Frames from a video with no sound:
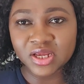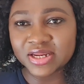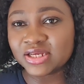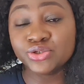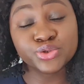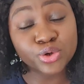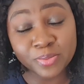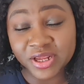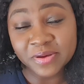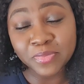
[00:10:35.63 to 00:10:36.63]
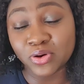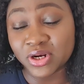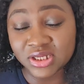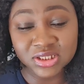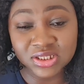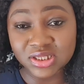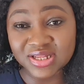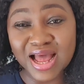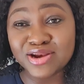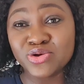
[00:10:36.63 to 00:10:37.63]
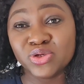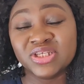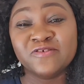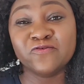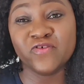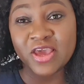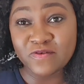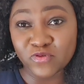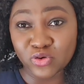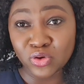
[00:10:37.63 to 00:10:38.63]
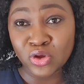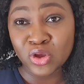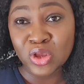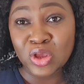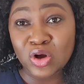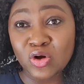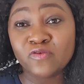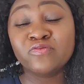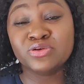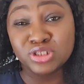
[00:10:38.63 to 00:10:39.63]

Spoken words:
There's so many policies that are not in favor of